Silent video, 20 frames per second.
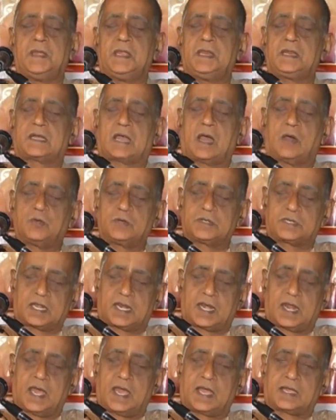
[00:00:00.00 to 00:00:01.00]
been
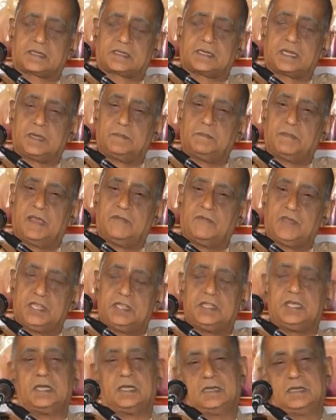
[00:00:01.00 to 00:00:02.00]
counteracted by
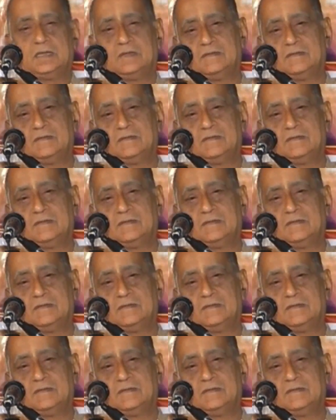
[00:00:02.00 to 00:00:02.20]
Vidya.